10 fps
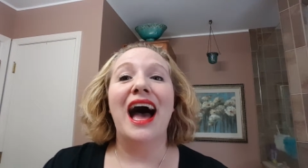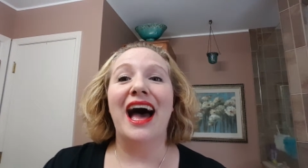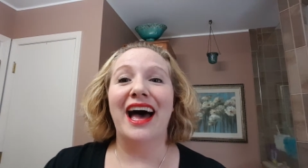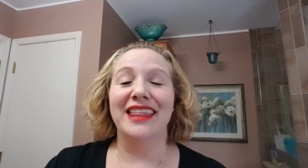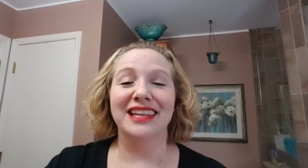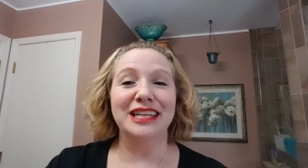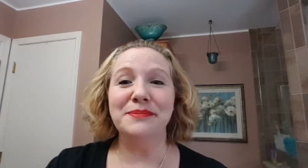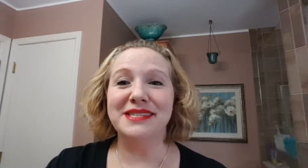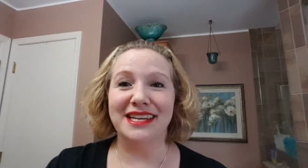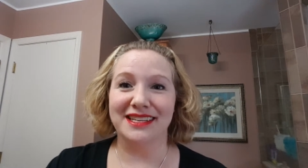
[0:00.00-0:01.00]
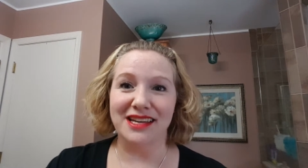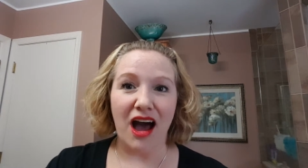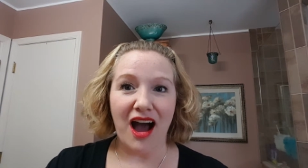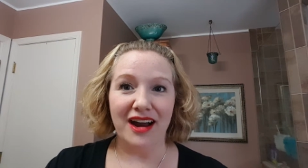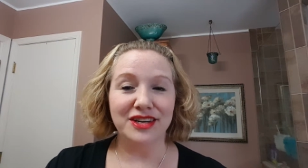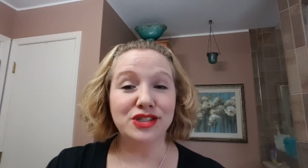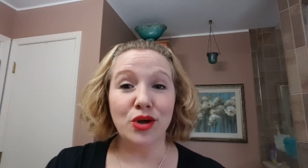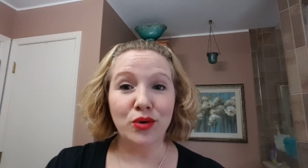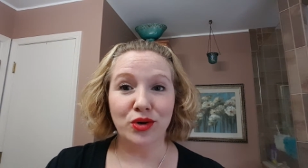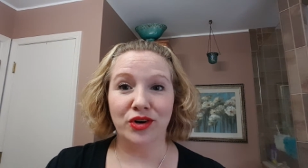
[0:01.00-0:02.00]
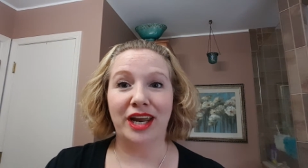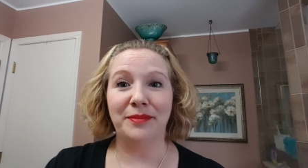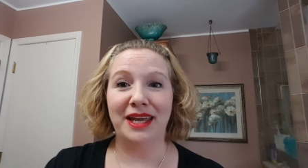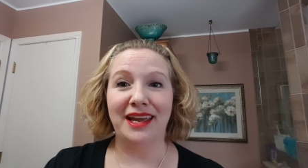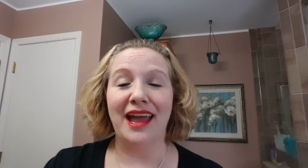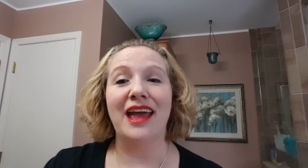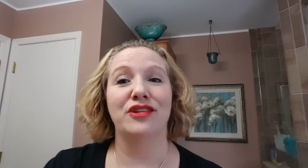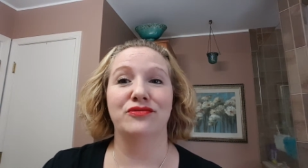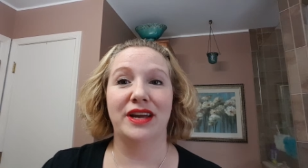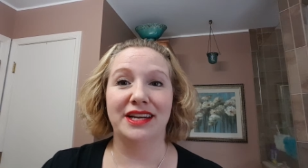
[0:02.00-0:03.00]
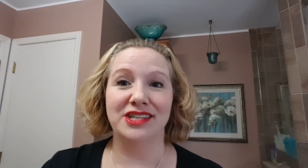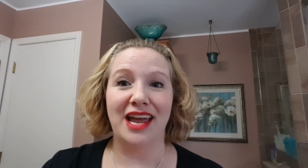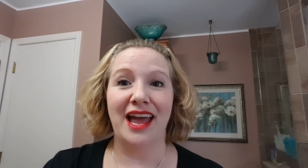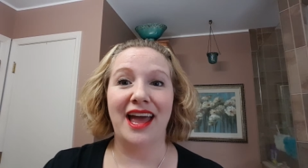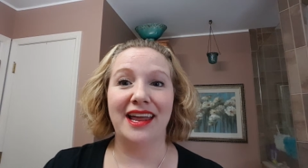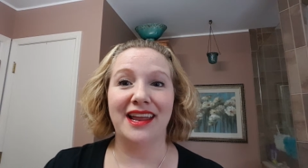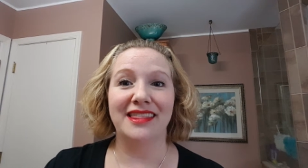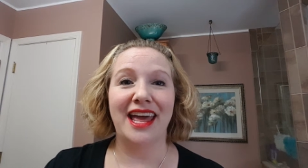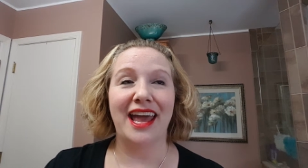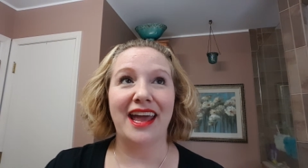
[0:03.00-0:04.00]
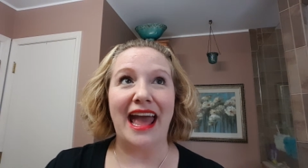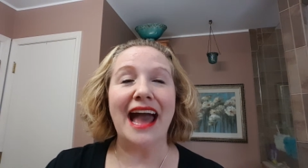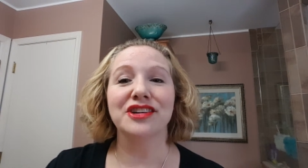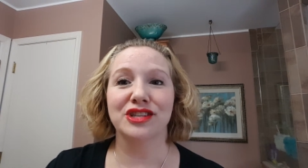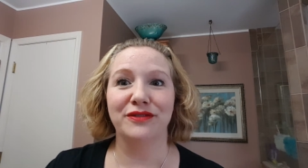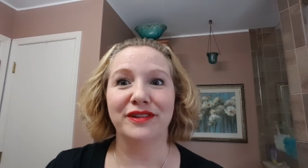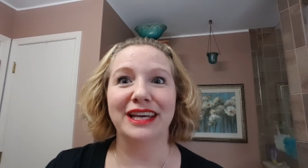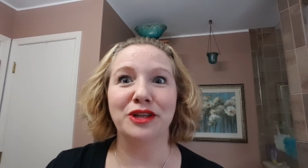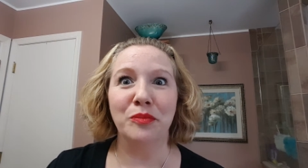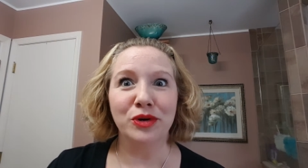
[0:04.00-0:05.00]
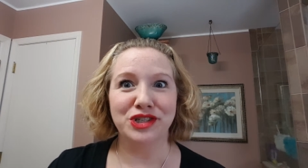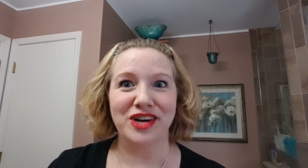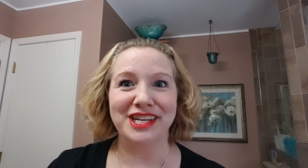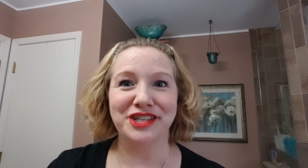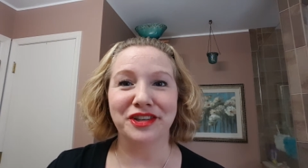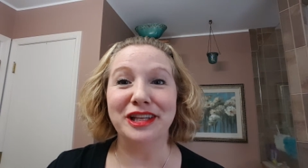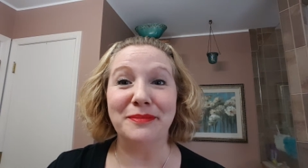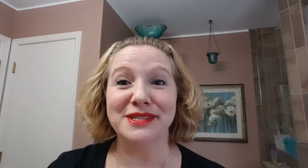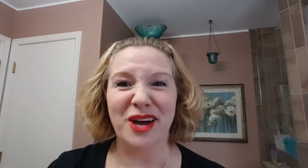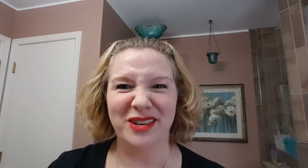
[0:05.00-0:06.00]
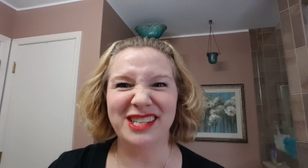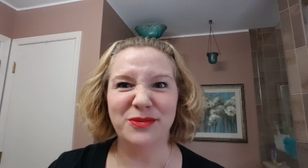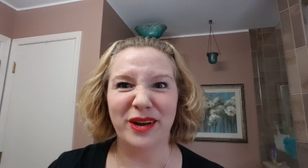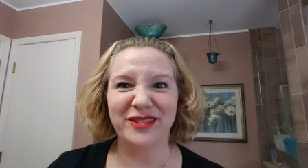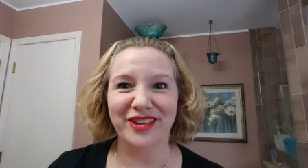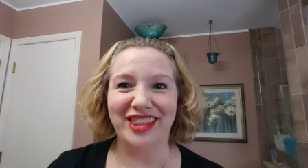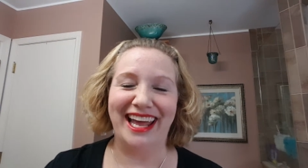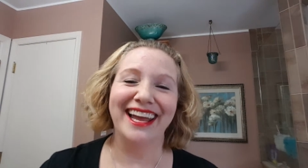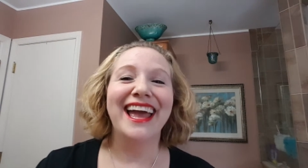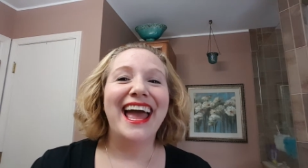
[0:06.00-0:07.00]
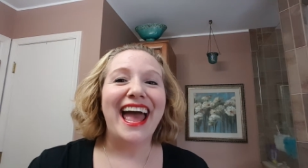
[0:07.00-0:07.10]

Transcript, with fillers: Uh, the lipsticks are so creamy and rich, and they actually feel like they're moisturizing your lips, so it's a wonderful thing.